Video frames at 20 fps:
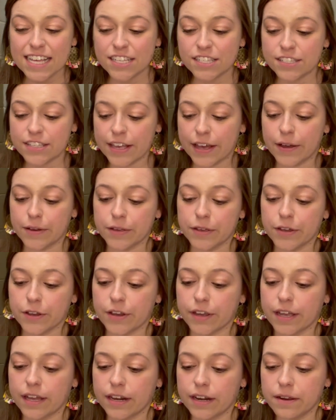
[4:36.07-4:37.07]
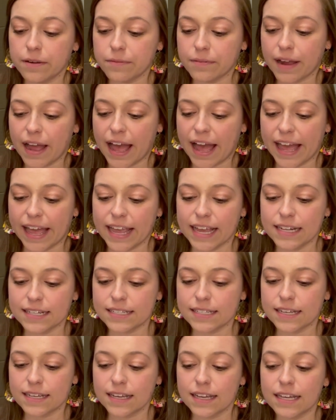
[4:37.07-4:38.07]
So you're gonna
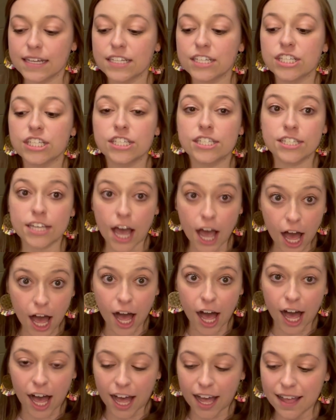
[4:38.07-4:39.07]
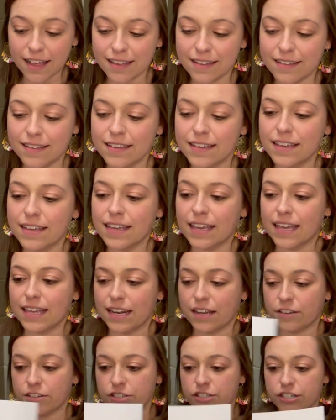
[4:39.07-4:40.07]
write ta,
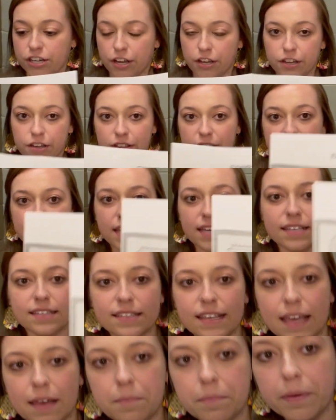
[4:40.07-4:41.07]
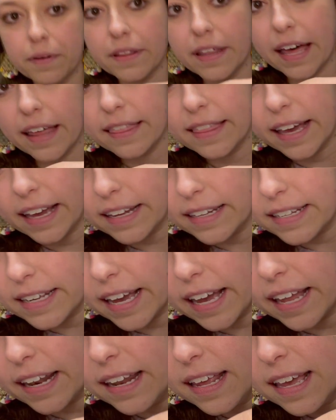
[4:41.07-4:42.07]
and I'll show you the example that they
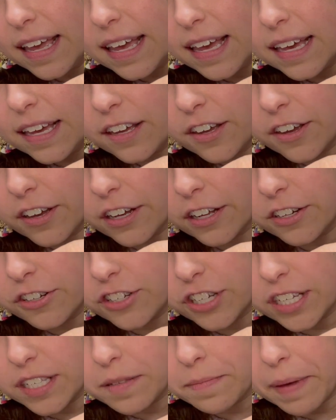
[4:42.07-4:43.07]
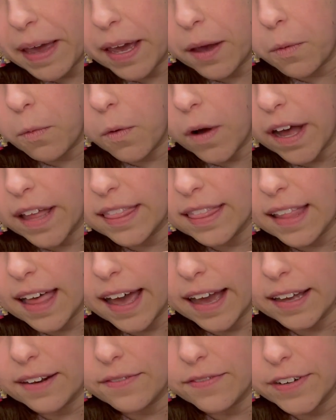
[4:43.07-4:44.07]
did. You can just make 1
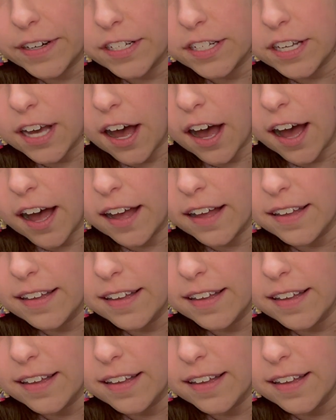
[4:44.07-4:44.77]
line for ta.